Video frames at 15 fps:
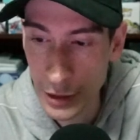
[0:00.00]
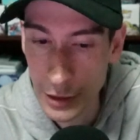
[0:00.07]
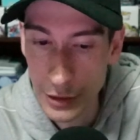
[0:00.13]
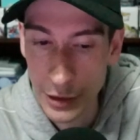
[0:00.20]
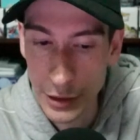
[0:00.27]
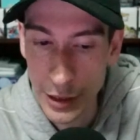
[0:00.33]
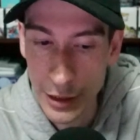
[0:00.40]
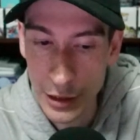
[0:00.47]

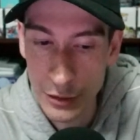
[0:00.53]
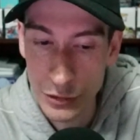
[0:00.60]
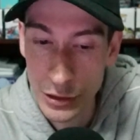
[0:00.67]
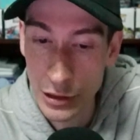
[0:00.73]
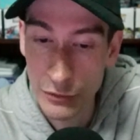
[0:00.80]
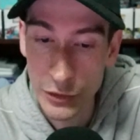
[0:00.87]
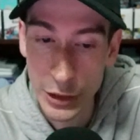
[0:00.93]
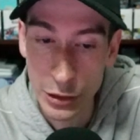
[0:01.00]
They have
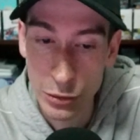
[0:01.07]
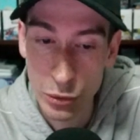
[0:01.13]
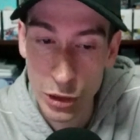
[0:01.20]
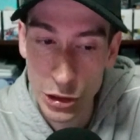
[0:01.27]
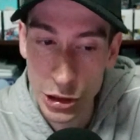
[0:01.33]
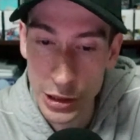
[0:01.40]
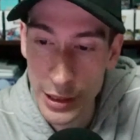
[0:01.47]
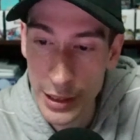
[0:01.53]
stuff like
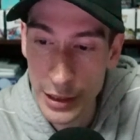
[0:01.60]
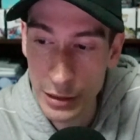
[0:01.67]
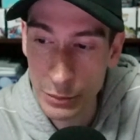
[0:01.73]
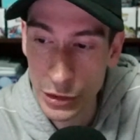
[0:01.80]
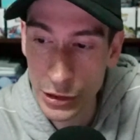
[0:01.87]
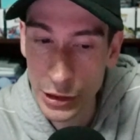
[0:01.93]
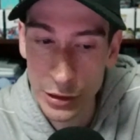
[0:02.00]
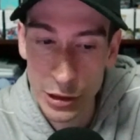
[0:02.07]
Crushing
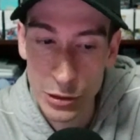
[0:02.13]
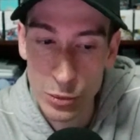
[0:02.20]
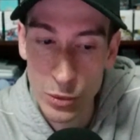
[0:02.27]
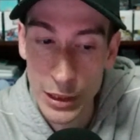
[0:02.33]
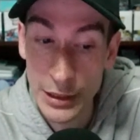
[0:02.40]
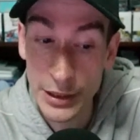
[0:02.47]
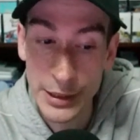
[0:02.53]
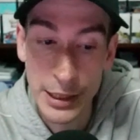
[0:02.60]
Hammer here as
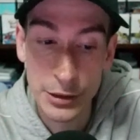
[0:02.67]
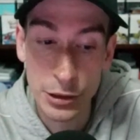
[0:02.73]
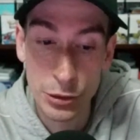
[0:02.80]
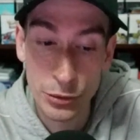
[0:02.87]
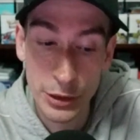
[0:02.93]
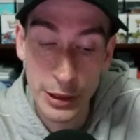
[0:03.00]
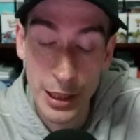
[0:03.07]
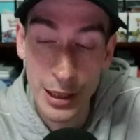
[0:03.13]
well. They got the
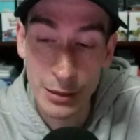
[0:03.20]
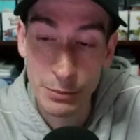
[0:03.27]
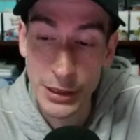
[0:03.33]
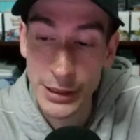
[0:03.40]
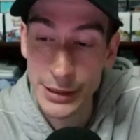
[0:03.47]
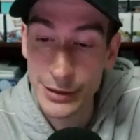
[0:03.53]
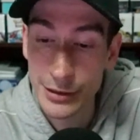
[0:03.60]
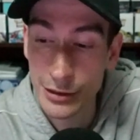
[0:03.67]
3
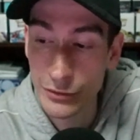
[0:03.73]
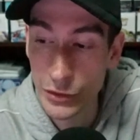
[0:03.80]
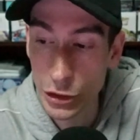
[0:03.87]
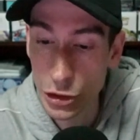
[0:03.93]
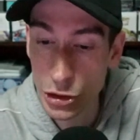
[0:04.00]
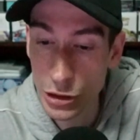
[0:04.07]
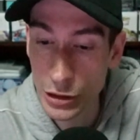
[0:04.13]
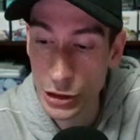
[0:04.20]
copies of
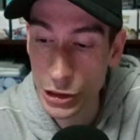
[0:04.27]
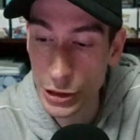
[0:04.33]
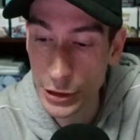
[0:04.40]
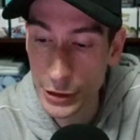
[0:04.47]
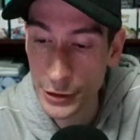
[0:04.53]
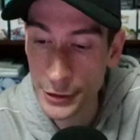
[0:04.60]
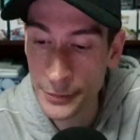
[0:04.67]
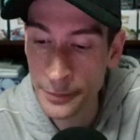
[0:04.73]
Judge
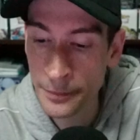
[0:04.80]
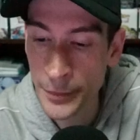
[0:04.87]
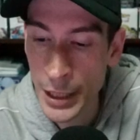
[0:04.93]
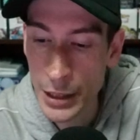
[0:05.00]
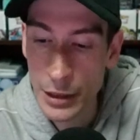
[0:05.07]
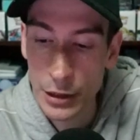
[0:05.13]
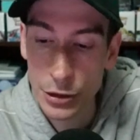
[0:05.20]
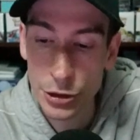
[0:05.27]
here.
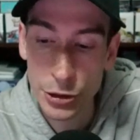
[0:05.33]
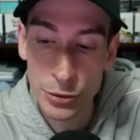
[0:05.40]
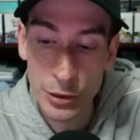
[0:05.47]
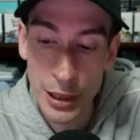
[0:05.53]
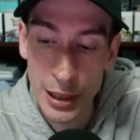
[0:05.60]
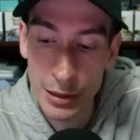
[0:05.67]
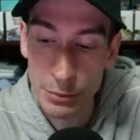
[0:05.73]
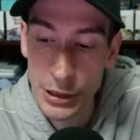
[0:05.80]
2
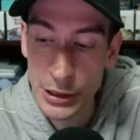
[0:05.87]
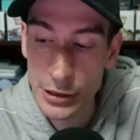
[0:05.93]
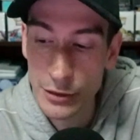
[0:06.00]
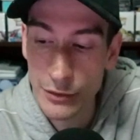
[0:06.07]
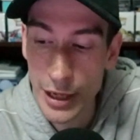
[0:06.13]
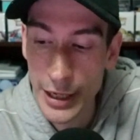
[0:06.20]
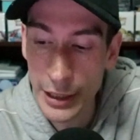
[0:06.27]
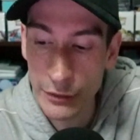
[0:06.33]
copies
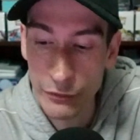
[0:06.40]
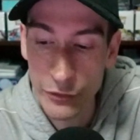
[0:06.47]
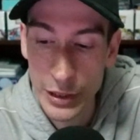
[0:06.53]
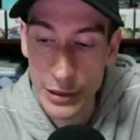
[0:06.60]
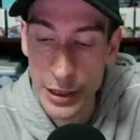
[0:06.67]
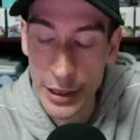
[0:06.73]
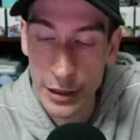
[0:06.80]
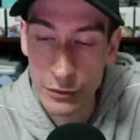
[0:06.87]
of the
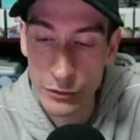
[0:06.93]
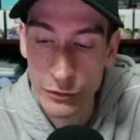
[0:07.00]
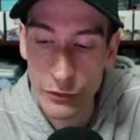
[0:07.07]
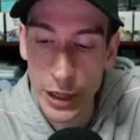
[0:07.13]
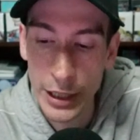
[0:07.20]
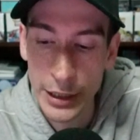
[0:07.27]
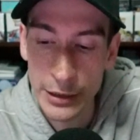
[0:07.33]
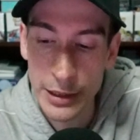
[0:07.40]

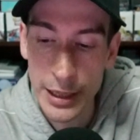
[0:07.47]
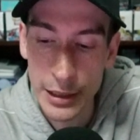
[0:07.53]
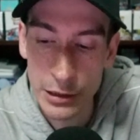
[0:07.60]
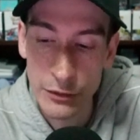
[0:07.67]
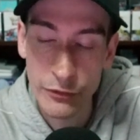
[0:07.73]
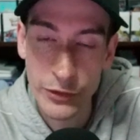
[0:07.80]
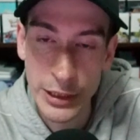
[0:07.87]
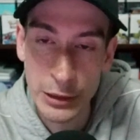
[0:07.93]

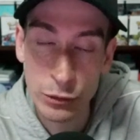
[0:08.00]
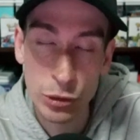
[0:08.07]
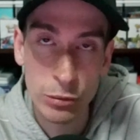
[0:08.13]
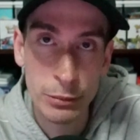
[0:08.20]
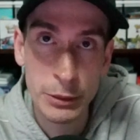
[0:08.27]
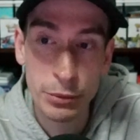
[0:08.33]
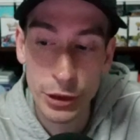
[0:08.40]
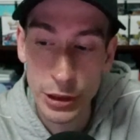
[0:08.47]
handheld fan, which will
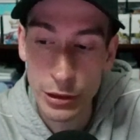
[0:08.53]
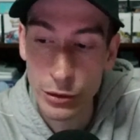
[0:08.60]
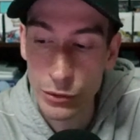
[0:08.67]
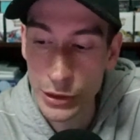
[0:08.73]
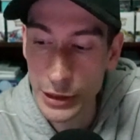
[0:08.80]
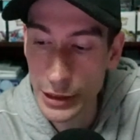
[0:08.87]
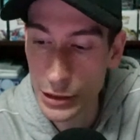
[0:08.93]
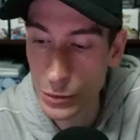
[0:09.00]
be pretty
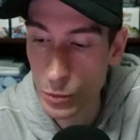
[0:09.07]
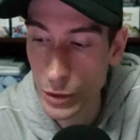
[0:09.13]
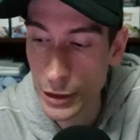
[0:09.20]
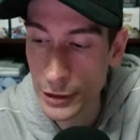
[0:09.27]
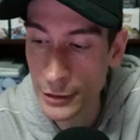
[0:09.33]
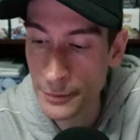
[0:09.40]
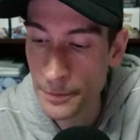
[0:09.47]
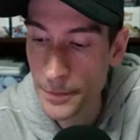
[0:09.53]
annoying as
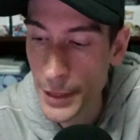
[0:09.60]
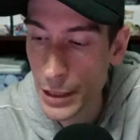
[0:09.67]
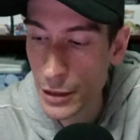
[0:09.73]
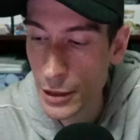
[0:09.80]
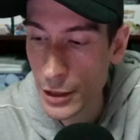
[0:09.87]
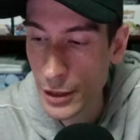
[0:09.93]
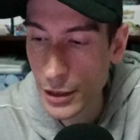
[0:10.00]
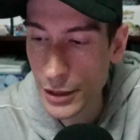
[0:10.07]
well.
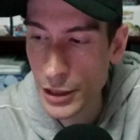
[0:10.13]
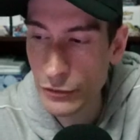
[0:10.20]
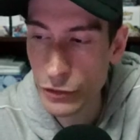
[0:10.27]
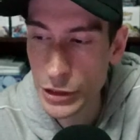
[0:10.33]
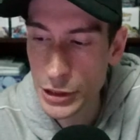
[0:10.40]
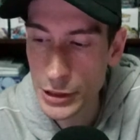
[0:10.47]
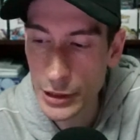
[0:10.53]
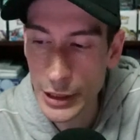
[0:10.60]
And then
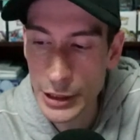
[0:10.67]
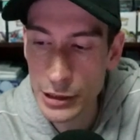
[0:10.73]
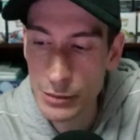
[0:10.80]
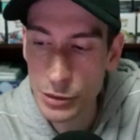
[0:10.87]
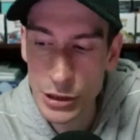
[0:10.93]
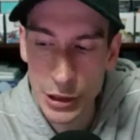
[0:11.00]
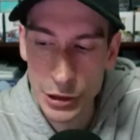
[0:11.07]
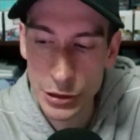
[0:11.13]
for the
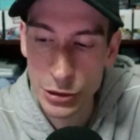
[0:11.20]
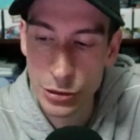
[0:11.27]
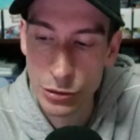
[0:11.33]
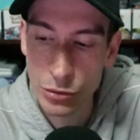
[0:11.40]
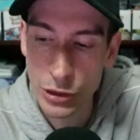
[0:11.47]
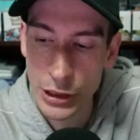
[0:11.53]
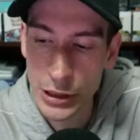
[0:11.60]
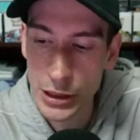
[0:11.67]
stadiums, nothing too
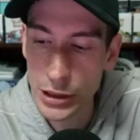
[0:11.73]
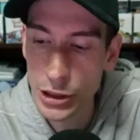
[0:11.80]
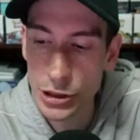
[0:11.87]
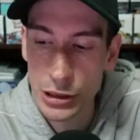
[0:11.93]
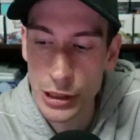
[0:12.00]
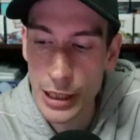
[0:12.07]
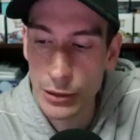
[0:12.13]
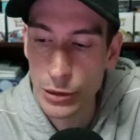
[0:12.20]
crazy. They
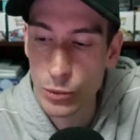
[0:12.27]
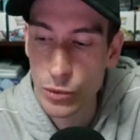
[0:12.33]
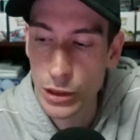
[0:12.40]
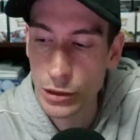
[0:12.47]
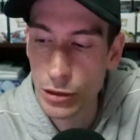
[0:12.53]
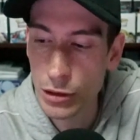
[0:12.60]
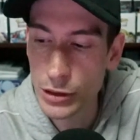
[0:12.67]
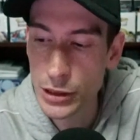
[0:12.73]
just got the
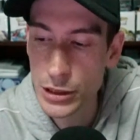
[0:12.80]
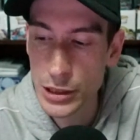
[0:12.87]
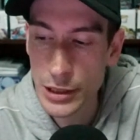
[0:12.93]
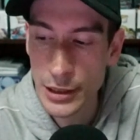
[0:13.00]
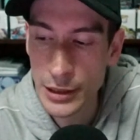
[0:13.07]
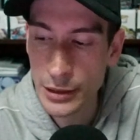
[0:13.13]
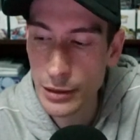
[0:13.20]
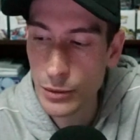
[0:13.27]
1
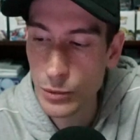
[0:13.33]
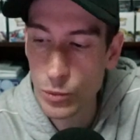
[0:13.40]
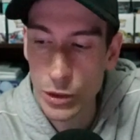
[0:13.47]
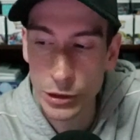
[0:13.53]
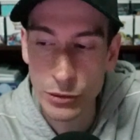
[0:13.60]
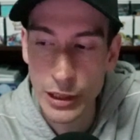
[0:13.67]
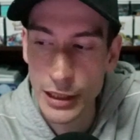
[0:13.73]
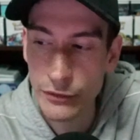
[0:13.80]
Artisan,
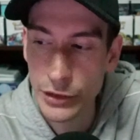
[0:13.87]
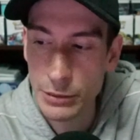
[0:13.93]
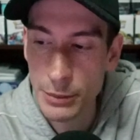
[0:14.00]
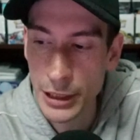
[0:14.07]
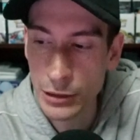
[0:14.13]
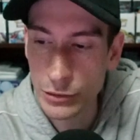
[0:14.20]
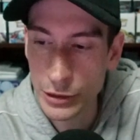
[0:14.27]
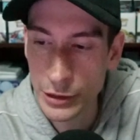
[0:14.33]
1 Gravity
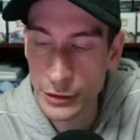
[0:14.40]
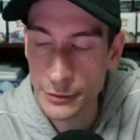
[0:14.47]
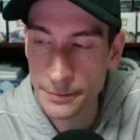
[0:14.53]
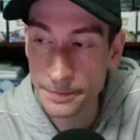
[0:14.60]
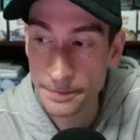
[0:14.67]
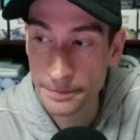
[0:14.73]
Mountain.